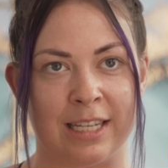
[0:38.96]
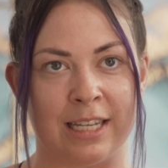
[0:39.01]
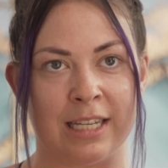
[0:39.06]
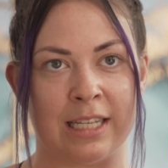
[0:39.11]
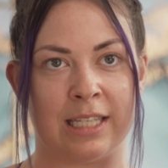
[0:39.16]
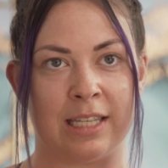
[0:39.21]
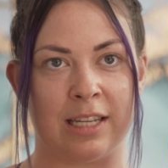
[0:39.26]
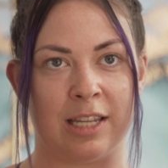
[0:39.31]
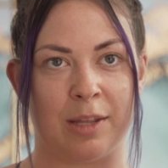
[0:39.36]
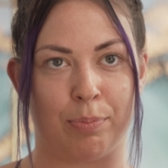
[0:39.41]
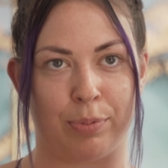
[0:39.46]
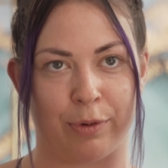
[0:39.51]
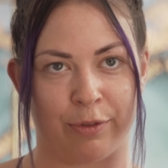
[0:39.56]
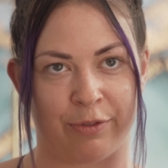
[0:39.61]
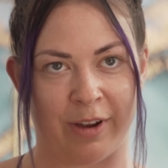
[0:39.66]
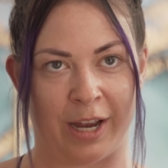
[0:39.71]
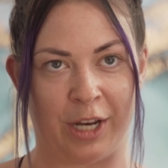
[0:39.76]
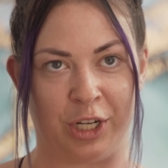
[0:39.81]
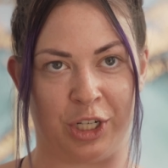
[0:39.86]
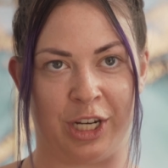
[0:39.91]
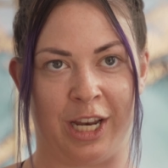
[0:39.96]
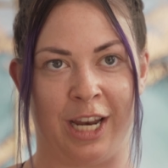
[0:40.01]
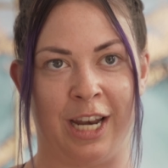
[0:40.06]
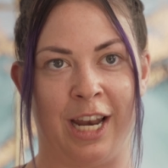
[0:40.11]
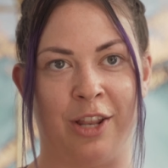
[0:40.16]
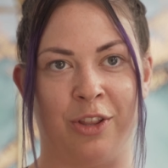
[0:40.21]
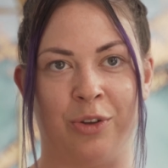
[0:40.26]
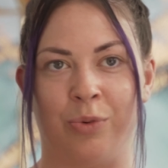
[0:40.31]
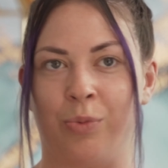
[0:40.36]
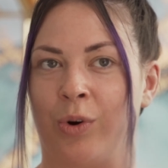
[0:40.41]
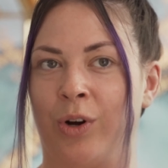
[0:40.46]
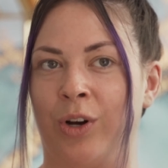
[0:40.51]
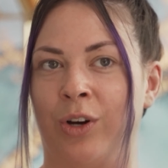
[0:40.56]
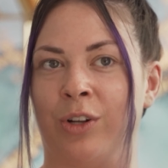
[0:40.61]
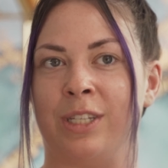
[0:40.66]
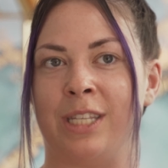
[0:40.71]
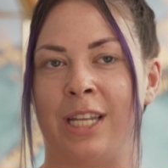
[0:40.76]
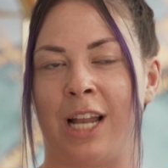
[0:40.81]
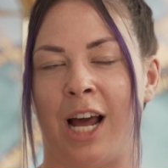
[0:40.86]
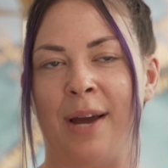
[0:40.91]
is the profession and the
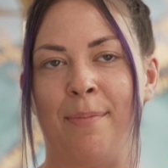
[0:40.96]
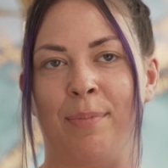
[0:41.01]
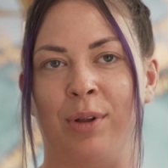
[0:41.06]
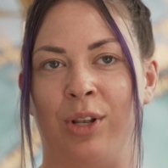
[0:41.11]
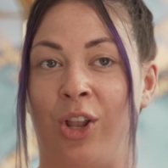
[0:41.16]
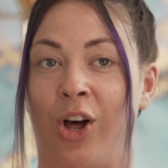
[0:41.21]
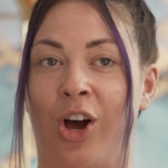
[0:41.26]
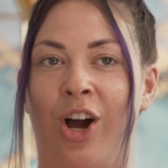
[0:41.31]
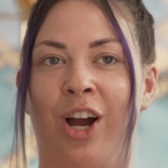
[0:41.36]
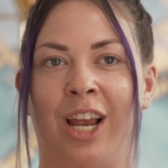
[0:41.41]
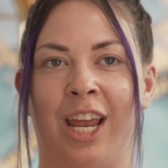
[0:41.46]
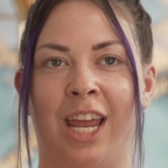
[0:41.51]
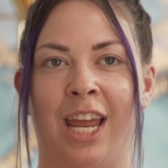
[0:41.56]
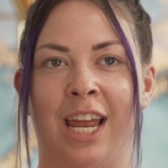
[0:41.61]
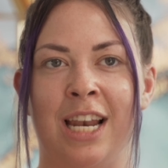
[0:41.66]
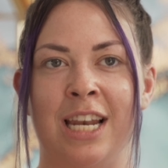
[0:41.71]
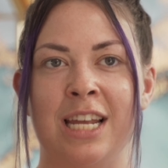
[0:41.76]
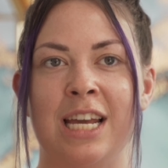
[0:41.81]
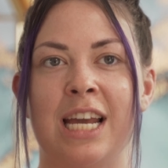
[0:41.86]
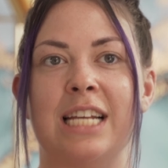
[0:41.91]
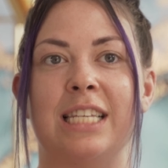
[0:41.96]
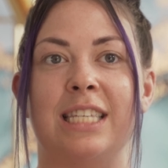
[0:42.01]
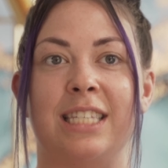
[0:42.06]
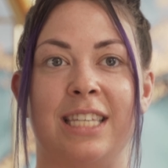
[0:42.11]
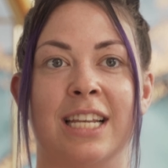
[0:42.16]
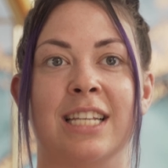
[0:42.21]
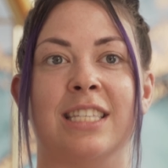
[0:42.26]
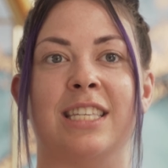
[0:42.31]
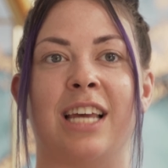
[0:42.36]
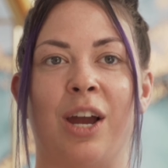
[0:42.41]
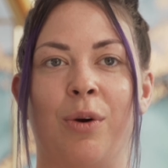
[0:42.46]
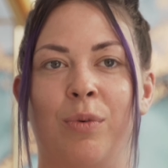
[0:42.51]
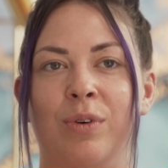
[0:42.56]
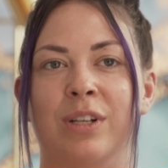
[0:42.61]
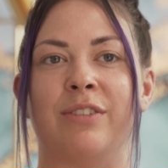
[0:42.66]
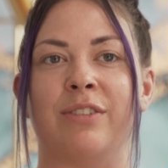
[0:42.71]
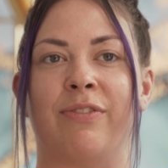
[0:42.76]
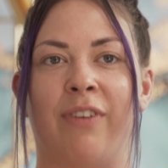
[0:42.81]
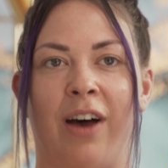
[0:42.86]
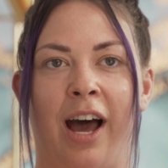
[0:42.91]
world that I belong in since I
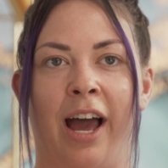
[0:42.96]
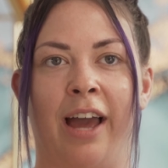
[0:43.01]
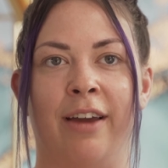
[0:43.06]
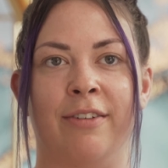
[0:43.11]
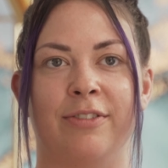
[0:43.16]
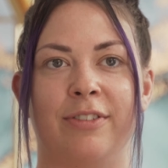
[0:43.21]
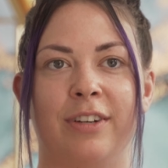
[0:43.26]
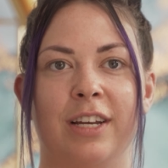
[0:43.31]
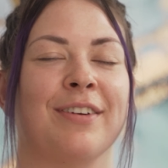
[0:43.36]
was 5.